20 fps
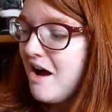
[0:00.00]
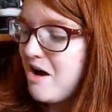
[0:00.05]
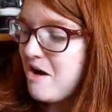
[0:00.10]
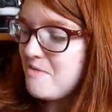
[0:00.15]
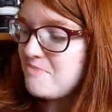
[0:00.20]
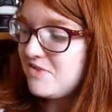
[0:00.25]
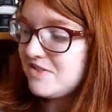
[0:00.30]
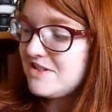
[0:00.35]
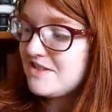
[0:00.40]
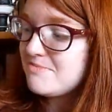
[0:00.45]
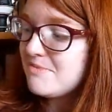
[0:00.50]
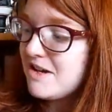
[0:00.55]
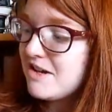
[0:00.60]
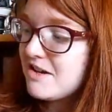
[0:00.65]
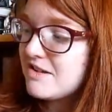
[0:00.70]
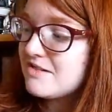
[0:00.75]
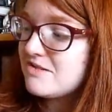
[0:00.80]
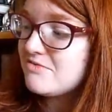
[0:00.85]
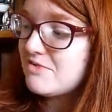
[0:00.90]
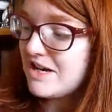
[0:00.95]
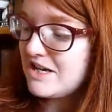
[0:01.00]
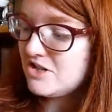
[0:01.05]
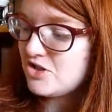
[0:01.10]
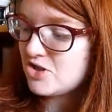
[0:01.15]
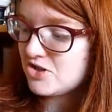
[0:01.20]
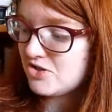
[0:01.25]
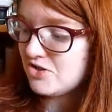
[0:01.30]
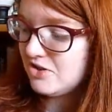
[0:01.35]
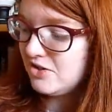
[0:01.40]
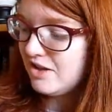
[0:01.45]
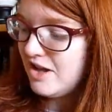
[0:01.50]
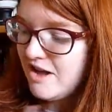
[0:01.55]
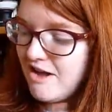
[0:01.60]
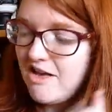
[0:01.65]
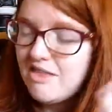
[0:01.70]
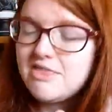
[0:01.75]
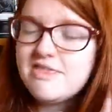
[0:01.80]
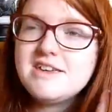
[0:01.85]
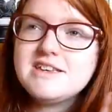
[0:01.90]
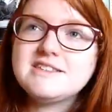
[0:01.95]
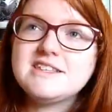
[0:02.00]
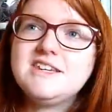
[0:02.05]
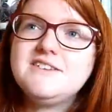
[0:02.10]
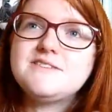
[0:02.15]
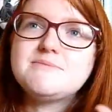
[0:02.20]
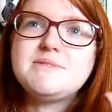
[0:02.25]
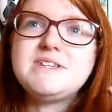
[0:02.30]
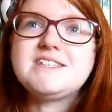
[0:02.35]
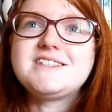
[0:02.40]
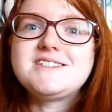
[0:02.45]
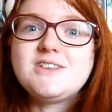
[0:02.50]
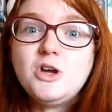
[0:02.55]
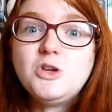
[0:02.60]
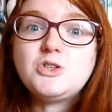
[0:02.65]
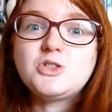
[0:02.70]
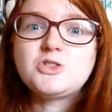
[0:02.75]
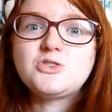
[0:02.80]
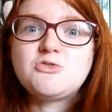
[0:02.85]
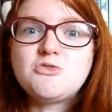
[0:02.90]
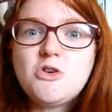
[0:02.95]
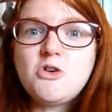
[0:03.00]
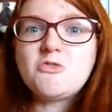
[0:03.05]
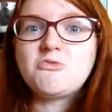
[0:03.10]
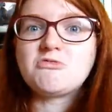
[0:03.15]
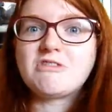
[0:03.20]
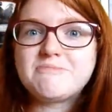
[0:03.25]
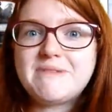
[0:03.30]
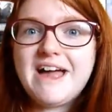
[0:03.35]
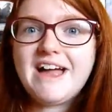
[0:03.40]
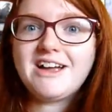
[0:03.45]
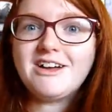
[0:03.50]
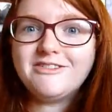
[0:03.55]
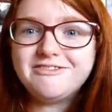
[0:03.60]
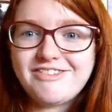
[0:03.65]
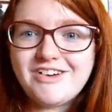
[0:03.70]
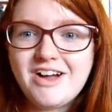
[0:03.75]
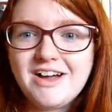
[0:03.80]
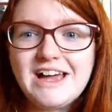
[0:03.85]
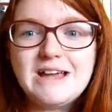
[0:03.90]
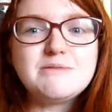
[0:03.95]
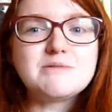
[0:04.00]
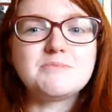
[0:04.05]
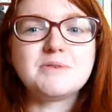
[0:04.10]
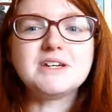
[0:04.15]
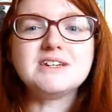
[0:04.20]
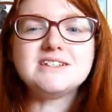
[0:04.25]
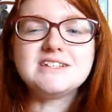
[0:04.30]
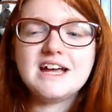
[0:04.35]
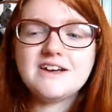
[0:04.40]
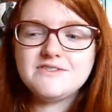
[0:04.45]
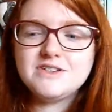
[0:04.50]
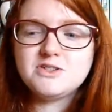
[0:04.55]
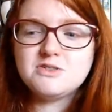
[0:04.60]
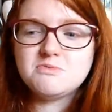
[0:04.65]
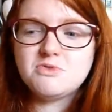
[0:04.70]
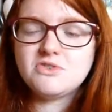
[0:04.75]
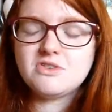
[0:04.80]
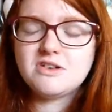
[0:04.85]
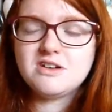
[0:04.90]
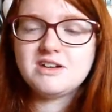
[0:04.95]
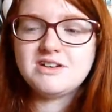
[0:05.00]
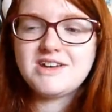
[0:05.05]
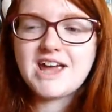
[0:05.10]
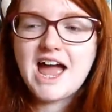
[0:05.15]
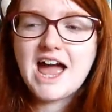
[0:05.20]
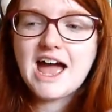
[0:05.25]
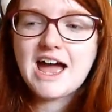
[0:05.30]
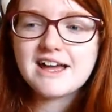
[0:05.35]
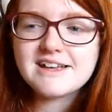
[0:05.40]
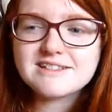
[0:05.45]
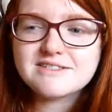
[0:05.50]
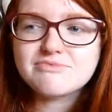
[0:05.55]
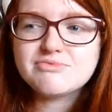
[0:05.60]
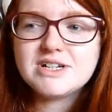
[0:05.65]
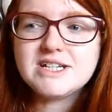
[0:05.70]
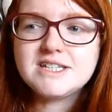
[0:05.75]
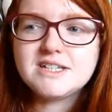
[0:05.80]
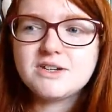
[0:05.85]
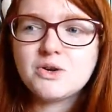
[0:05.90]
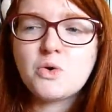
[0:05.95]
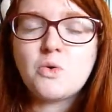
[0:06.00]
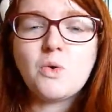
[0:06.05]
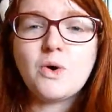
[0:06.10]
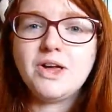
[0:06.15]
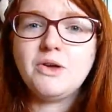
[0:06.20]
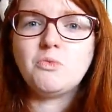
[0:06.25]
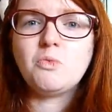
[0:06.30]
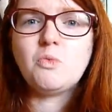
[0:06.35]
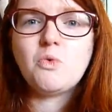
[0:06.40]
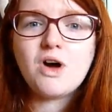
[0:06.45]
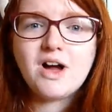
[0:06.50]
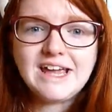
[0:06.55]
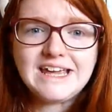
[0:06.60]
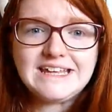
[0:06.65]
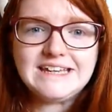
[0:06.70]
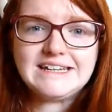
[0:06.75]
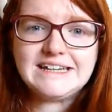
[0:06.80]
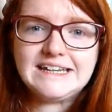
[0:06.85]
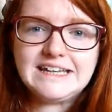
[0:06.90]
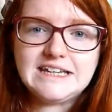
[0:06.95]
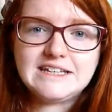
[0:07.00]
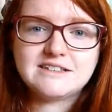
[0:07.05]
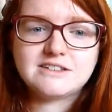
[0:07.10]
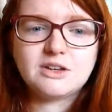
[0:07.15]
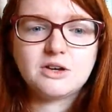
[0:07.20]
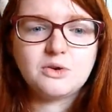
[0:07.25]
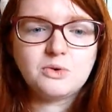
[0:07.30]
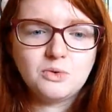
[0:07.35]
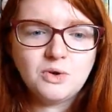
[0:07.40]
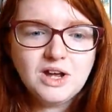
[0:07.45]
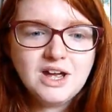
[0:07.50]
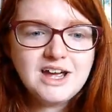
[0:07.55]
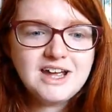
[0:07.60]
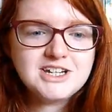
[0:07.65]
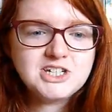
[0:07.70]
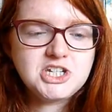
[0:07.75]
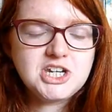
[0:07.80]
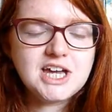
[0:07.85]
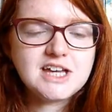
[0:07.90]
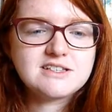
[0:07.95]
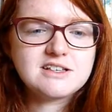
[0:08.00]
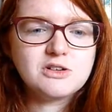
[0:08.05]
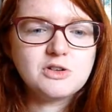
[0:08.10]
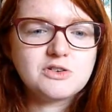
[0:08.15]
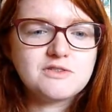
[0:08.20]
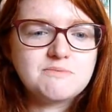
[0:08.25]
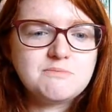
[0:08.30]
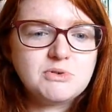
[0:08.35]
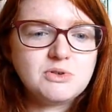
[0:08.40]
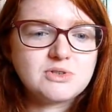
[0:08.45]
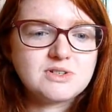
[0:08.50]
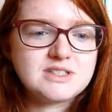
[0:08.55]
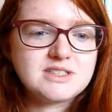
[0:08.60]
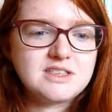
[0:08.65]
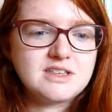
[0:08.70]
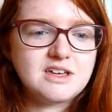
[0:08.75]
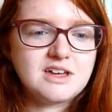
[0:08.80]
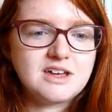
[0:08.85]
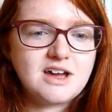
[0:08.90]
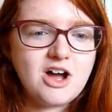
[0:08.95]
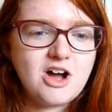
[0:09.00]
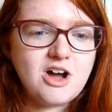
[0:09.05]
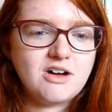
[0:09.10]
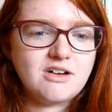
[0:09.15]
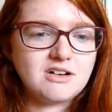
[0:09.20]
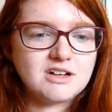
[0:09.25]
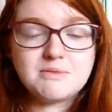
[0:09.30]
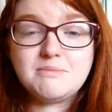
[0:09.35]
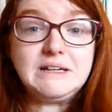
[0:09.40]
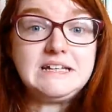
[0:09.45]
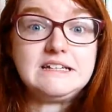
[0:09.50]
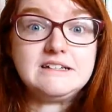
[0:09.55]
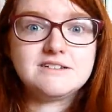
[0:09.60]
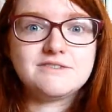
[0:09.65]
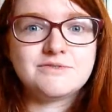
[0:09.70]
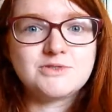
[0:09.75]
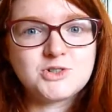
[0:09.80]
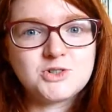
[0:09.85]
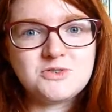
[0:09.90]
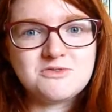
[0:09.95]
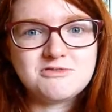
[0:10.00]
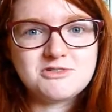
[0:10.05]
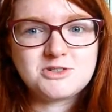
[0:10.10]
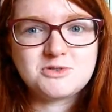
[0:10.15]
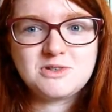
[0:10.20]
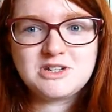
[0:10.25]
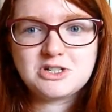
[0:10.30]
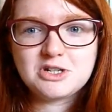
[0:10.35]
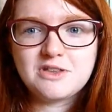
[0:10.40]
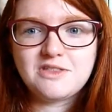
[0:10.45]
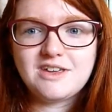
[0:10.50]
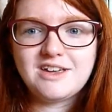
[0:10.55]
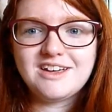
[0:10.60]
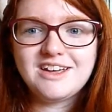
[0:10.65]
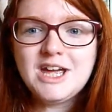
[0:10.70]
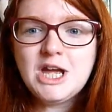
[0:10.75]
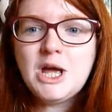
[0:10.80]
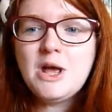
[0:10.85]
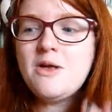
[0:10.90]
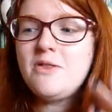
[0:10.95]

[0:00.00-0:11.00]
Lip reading: And this is My Cousin Rachel. This gives me such strong Rebecca vibes, because Daphne du Maurier has written quite widely, so she has a lot of books that are completely different genres to each other.